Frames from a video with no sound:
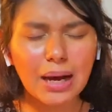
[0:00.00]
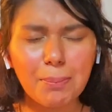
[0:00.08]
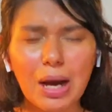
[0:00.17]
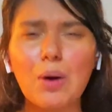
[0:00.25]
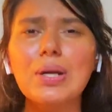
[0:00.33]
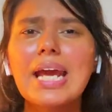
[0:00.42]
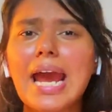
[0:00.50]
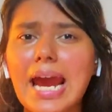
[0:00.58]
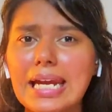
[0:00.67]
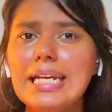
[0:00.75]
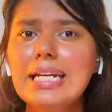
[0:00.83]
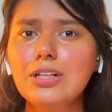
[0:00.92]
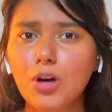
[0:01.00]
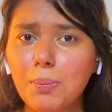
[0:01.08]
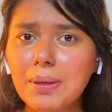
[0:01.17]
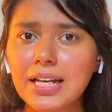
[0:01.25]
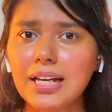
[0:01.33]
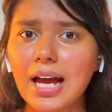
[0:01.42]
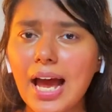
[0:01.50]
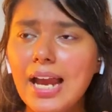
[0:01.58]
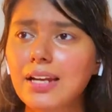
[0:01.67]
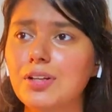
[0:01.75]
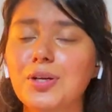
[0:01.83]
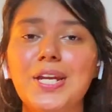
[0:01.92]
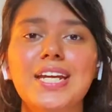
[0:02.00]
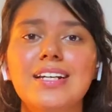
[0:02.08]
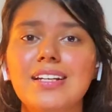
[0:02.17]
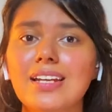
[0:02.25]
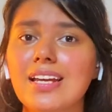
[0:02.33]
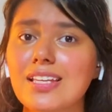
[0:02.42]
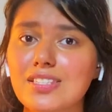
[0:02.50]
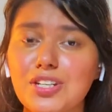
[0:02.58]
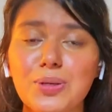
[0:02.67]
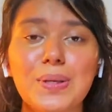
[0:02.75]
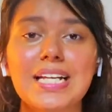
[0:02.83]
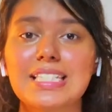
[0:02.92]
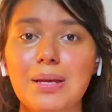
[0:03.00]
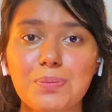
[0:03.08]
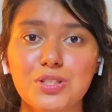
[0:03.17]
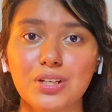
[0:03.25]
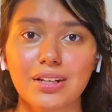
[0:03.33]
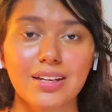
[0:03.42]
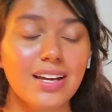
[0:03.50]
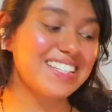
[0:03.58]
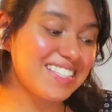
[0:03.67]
about any topic, and Korean is no exception. The